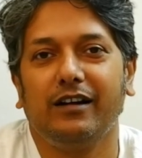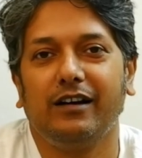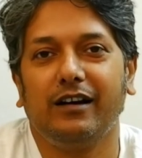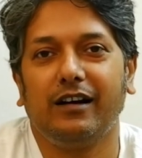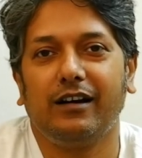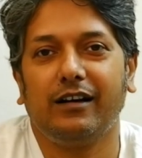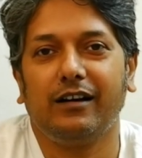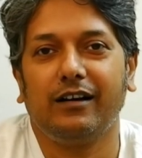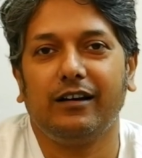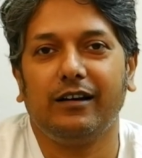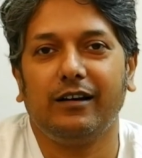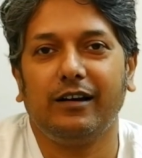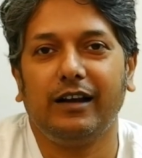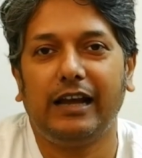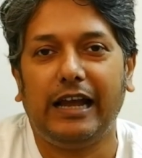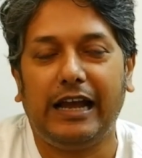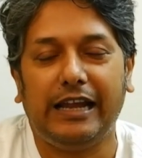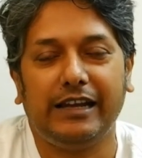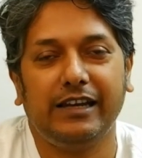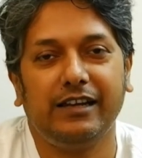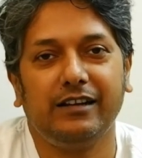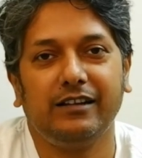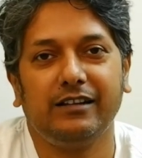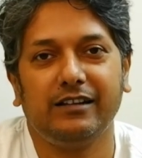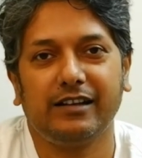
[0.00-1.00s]

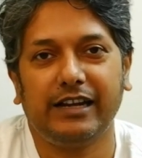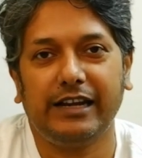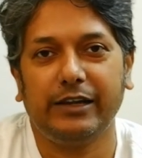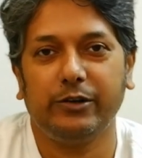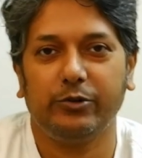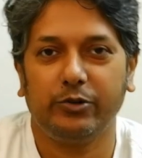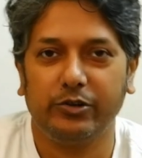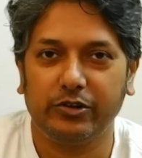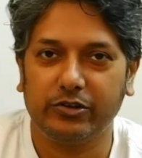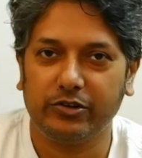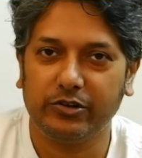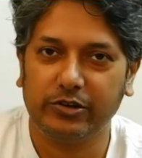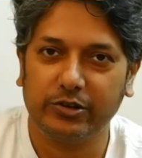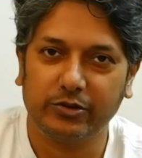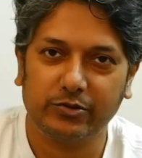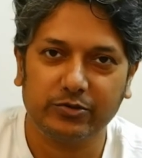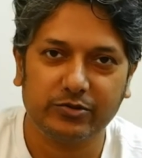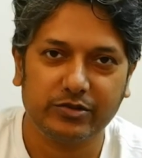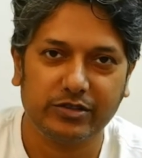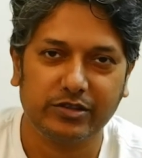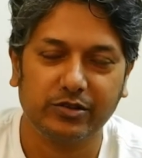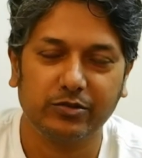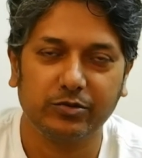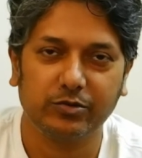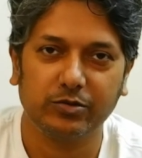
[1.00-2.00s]
and I'll try to
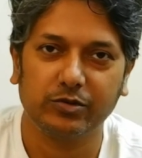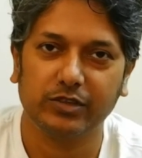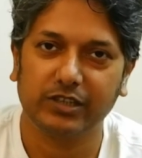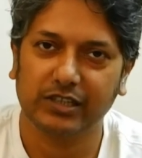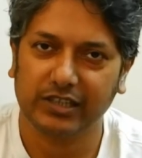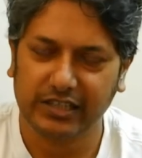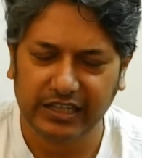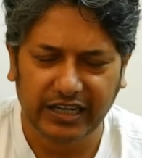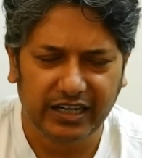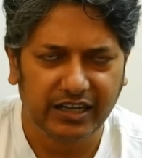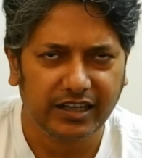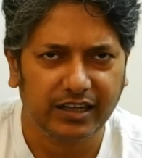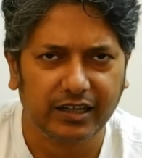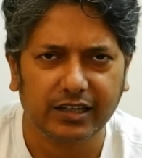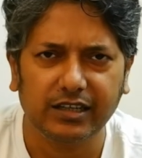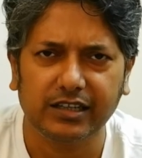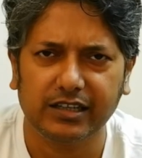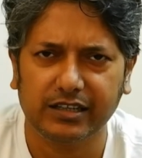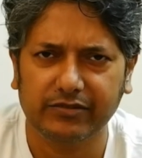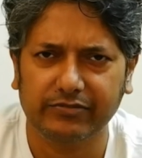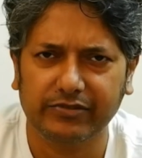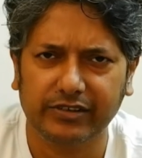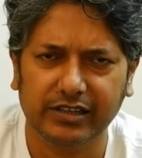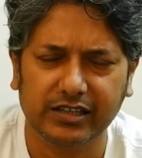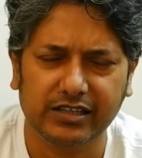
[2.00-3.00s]
introduce you to the technical
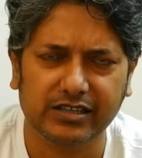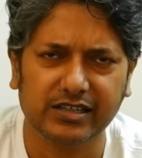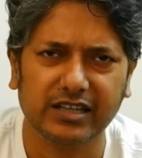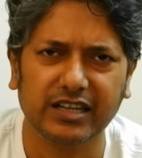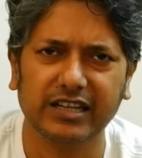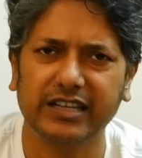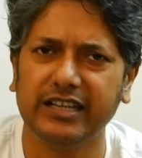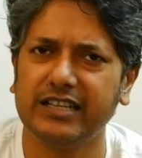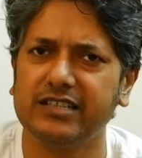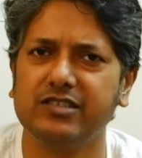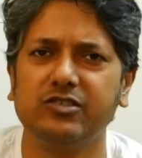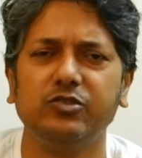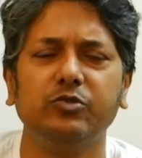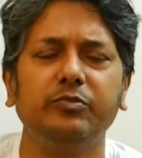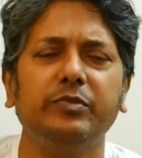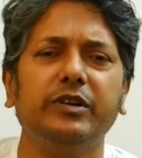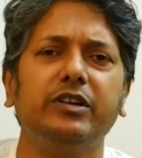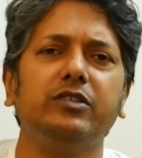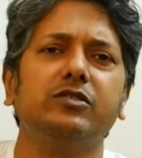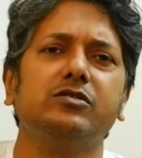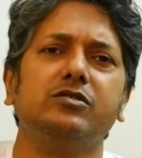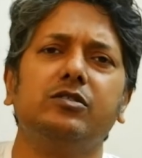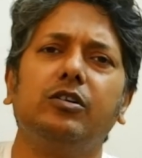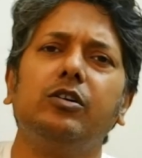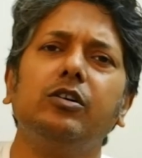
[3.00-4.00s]
definition, I assume,
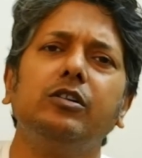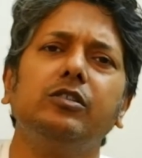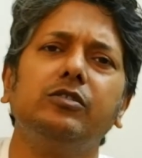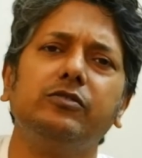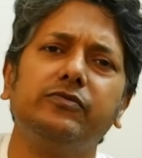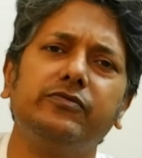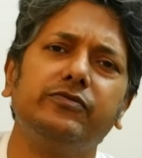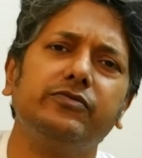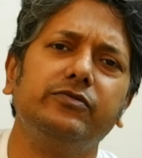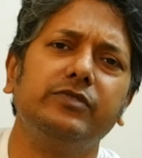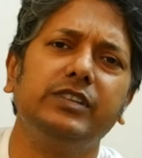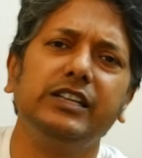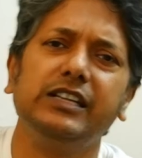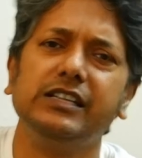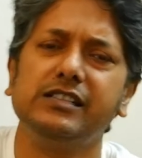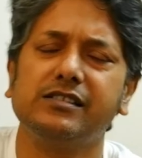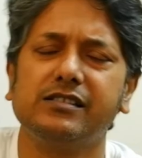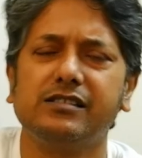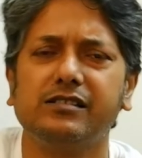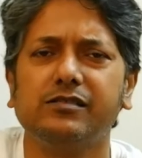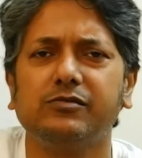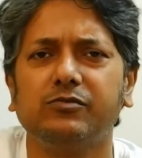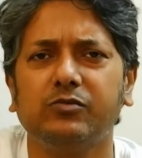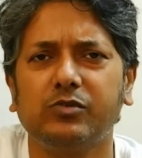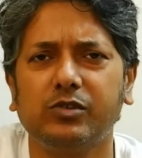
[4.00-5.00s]
because all of
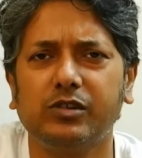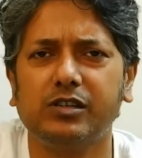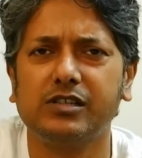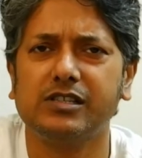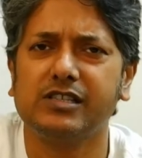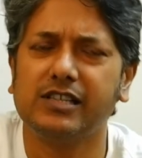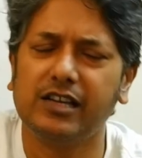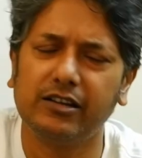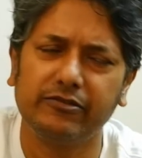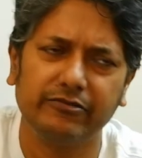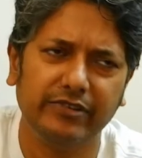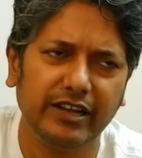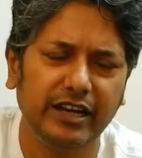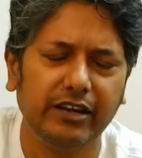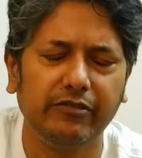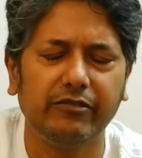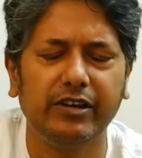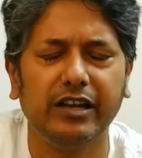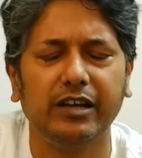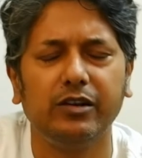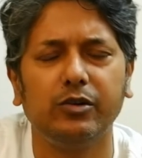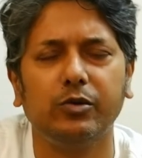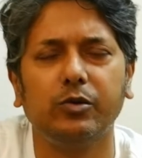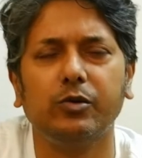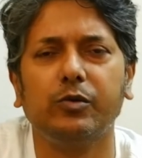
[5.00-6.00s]
these words are very
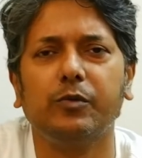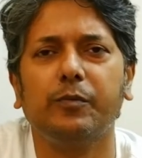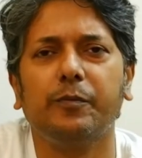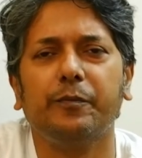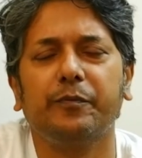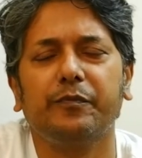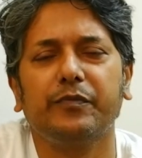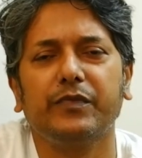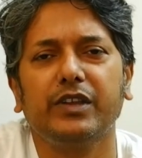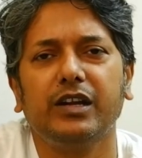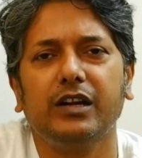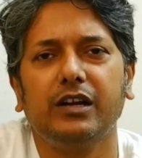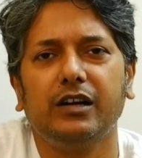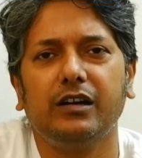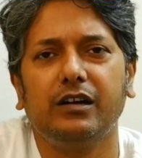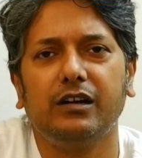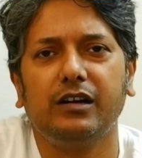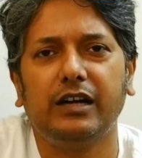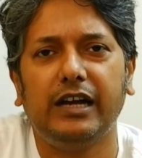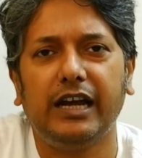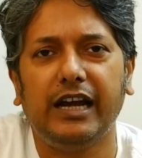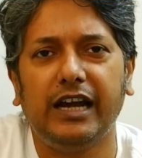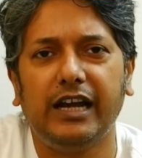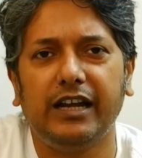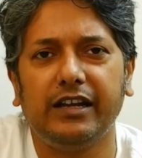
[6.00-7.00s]
well known
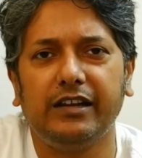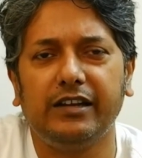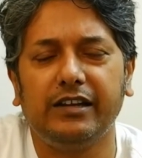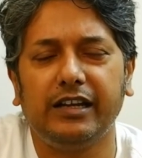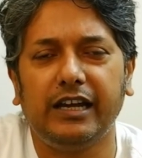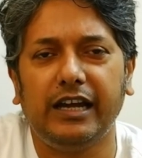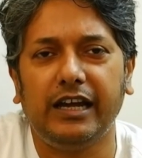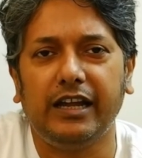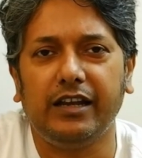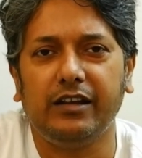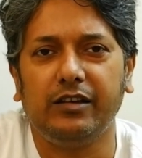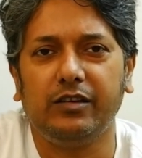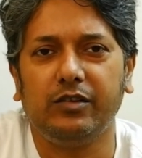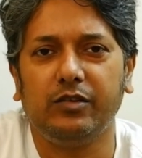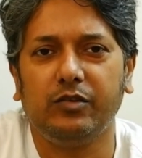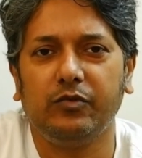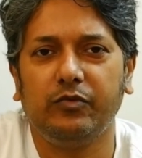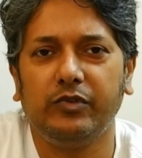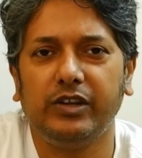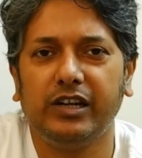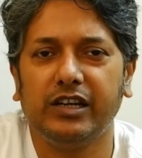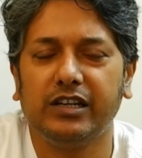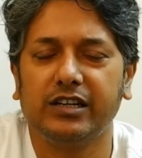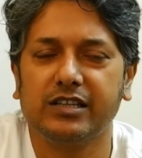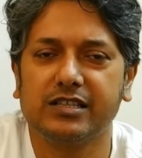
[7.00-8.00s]
and
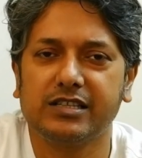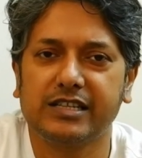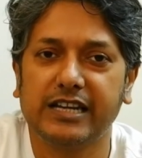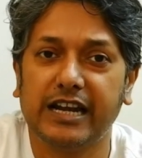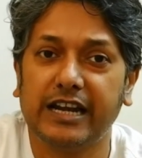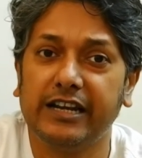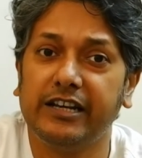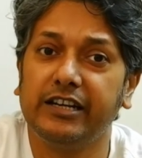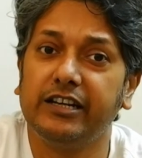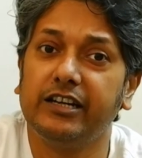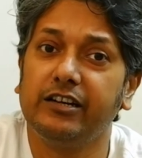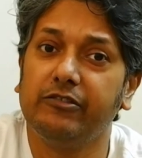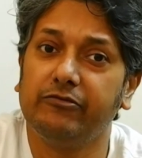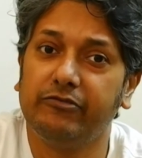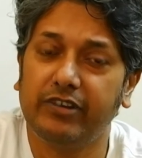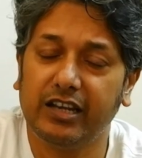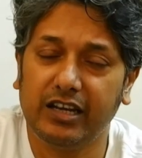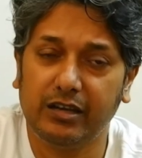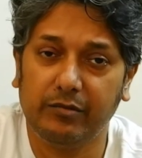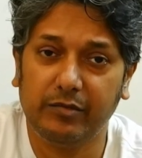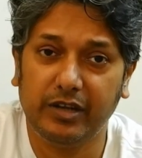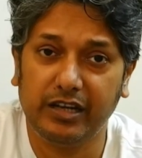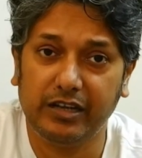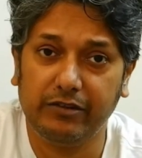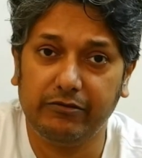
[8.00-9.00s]
we understand it in
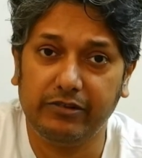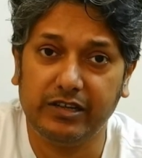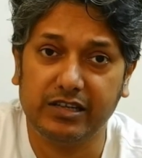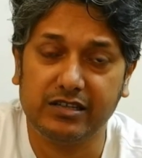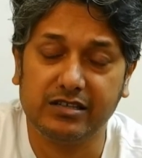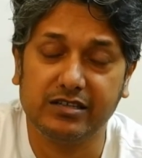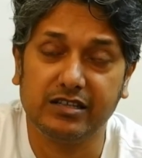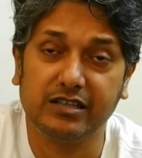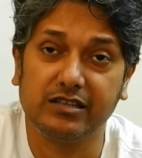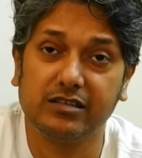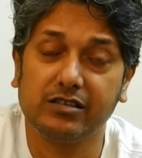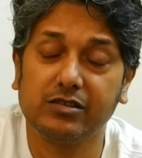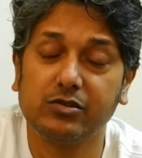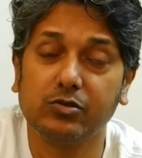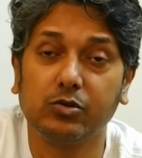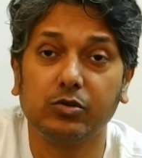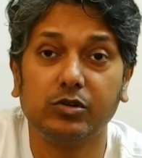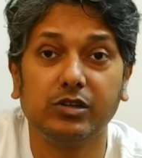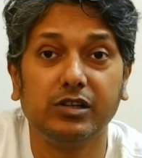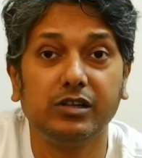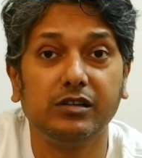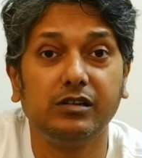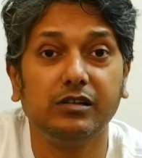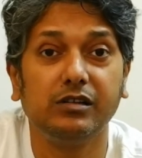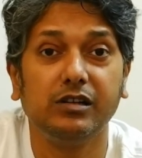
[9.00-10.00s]
very many ways. There's
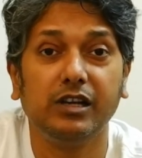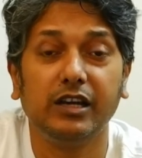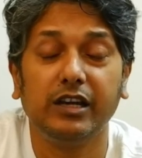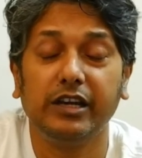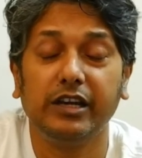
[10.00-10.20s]
total